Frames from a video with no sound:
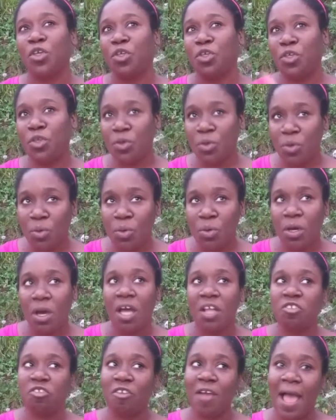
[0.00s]
you
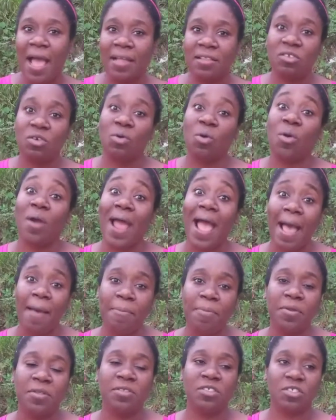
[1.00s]
contract or
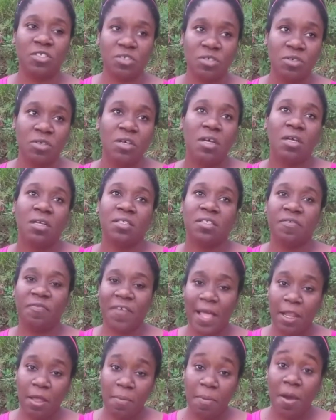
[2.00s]
happens to
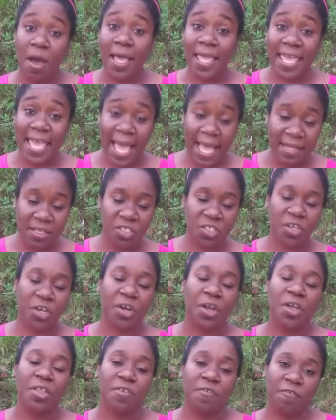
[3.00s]
develop cancer,
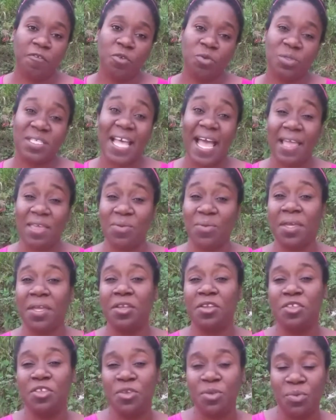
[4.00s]
the foods that you
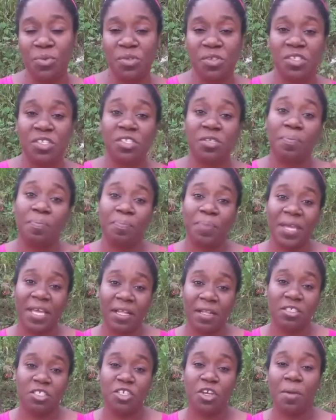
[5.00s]
can use to
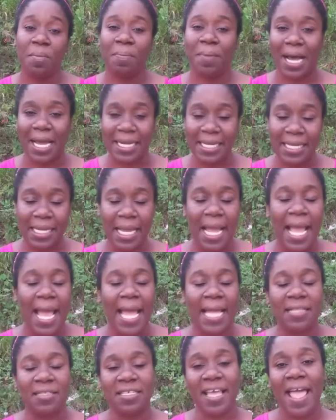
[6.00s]
build your body
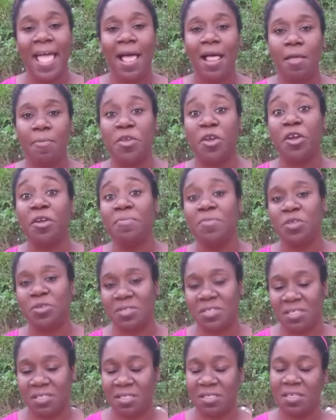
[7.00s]
and to help your immune
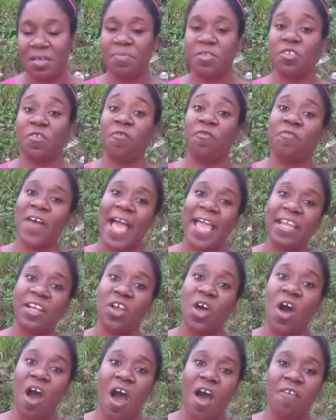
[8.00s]
system to fight
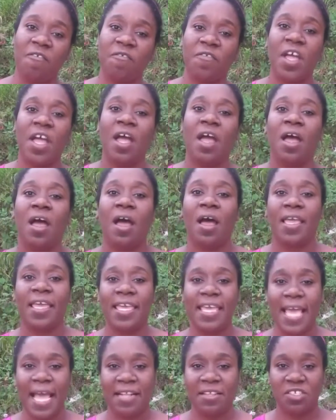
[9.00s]
off
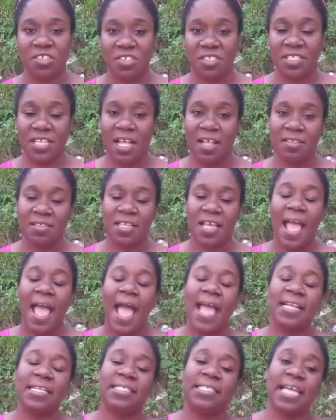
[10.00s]
cancer cells.
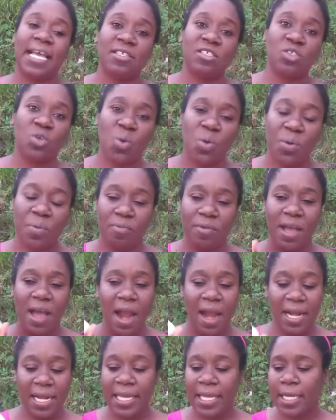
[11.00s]
And yes, so
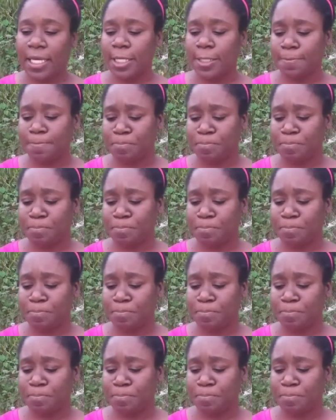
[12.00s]
garlic